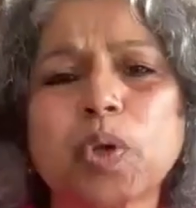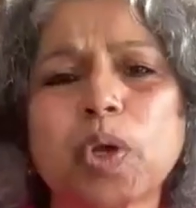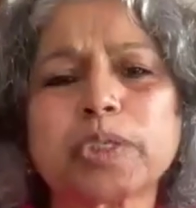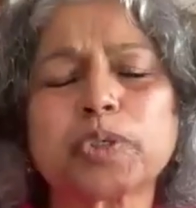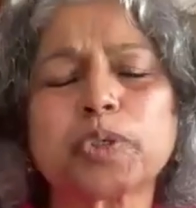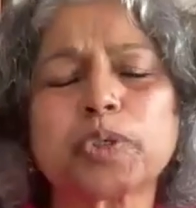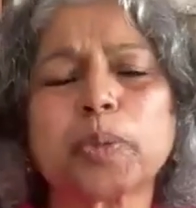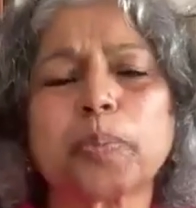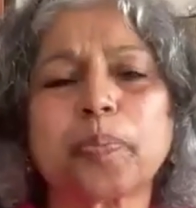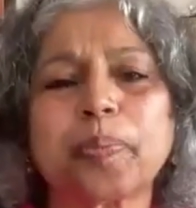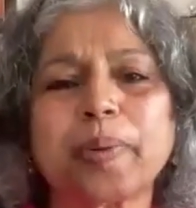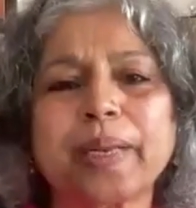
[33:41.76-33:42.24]

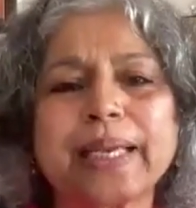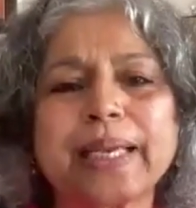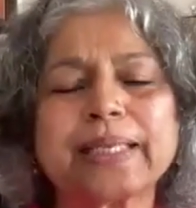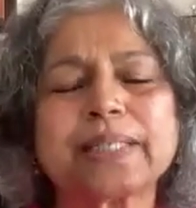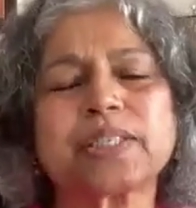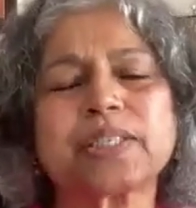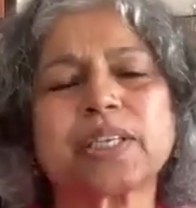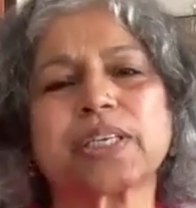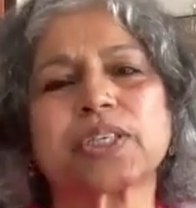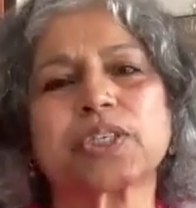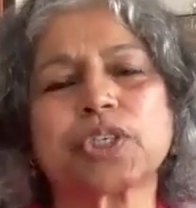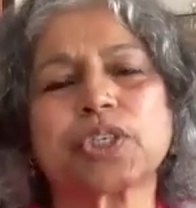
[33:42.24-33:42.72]
also play
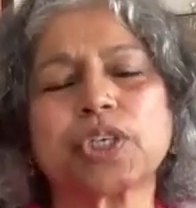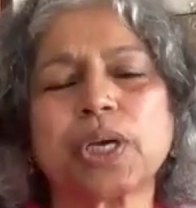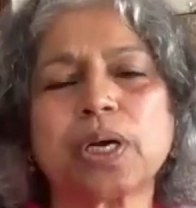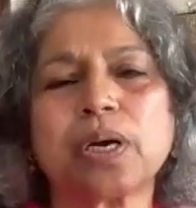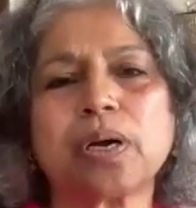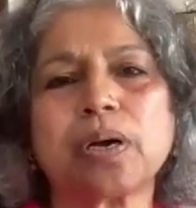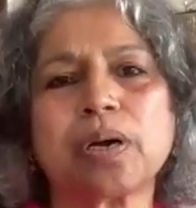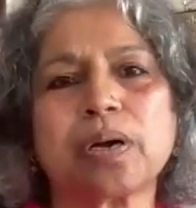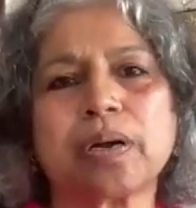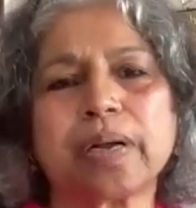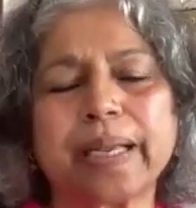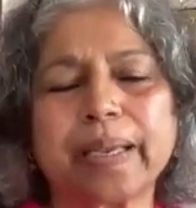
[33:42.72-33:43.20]
such
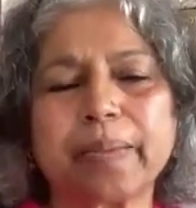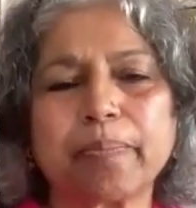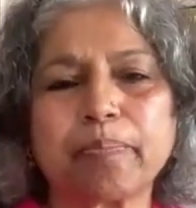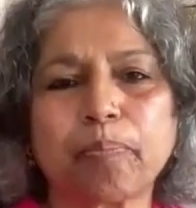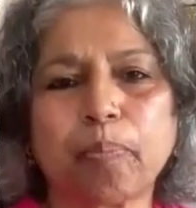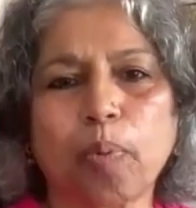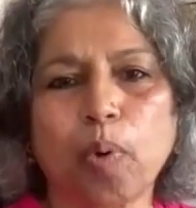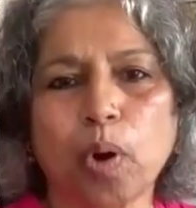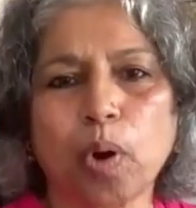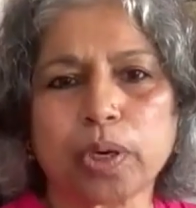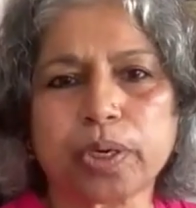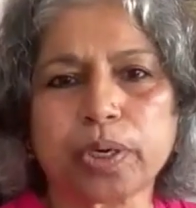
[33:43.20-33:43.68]
a
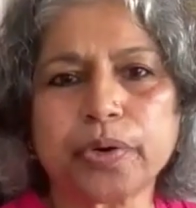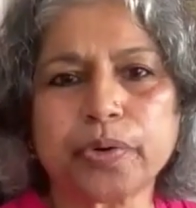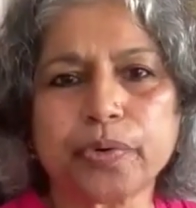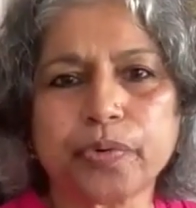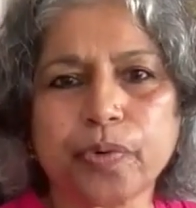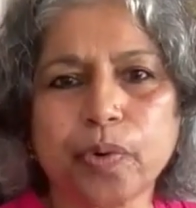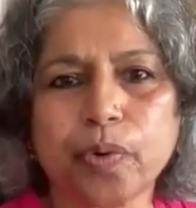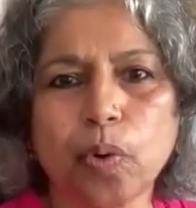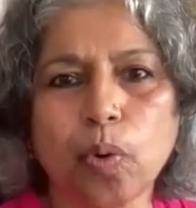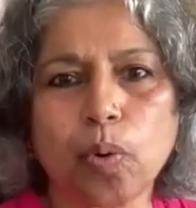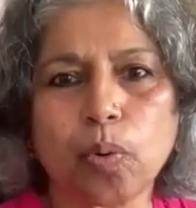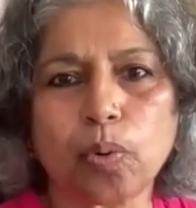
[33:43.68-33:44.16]

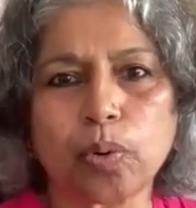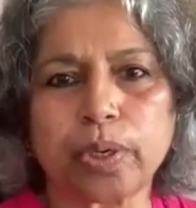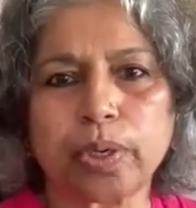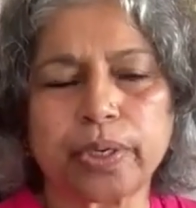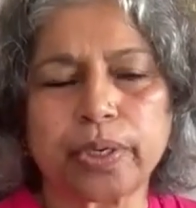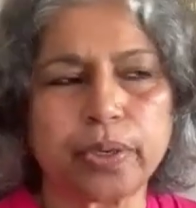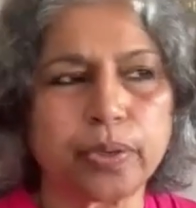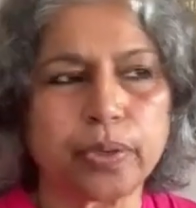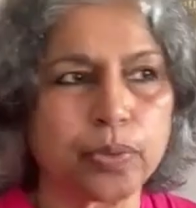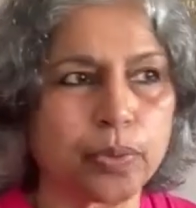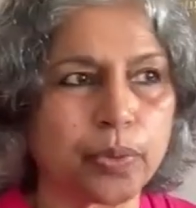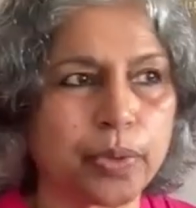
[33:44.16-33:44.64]
important role,
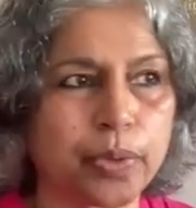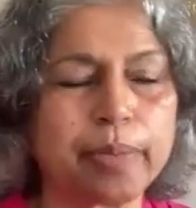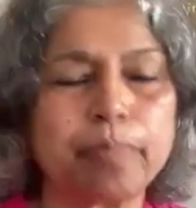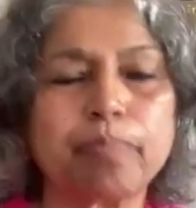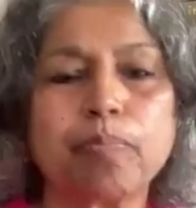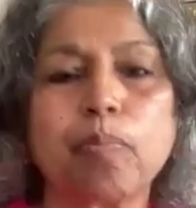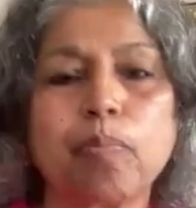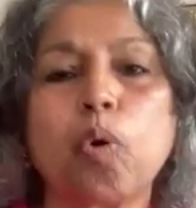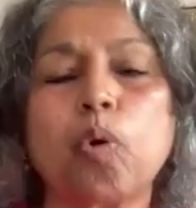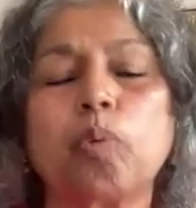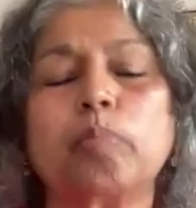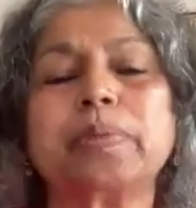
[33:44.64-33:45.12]
you know, in
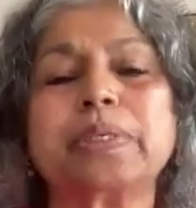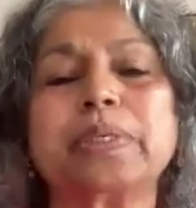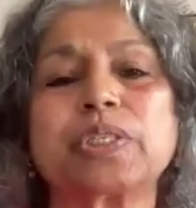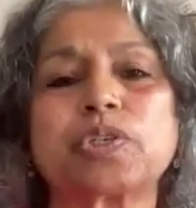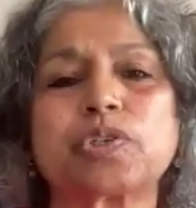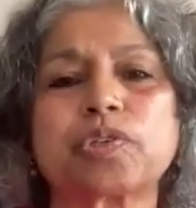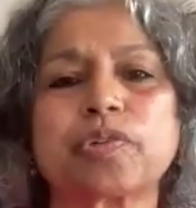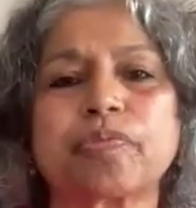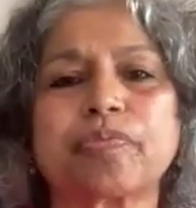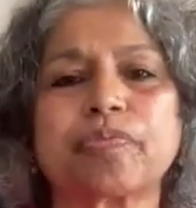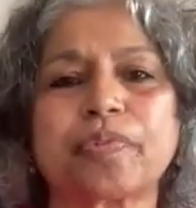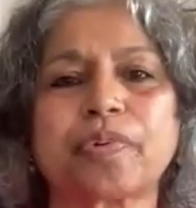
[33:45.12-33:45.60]

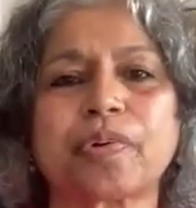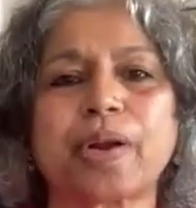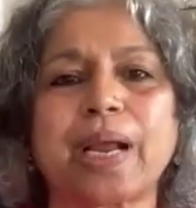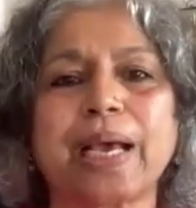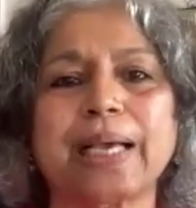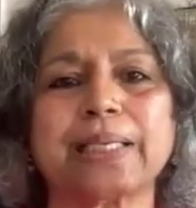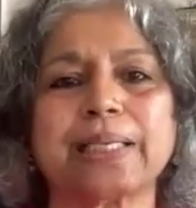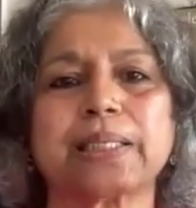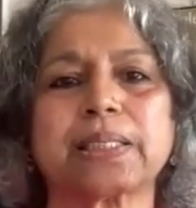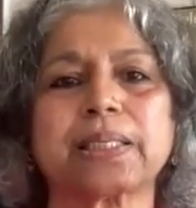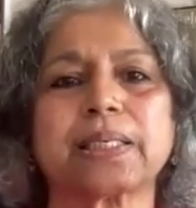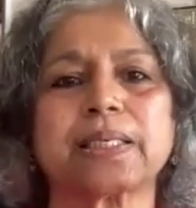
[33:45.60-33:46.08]
moments of
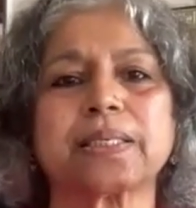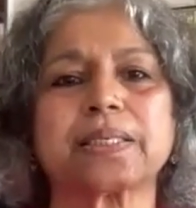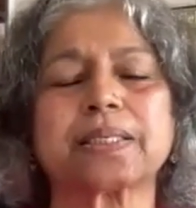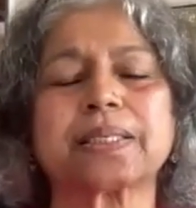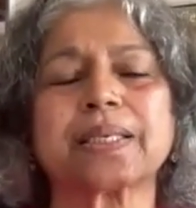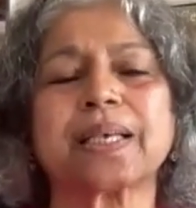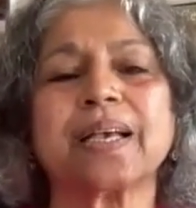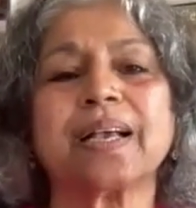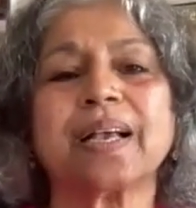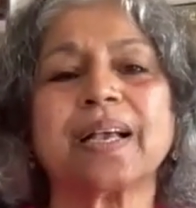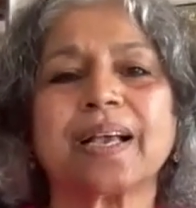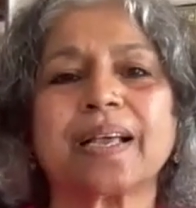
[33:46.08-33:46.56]
crisis.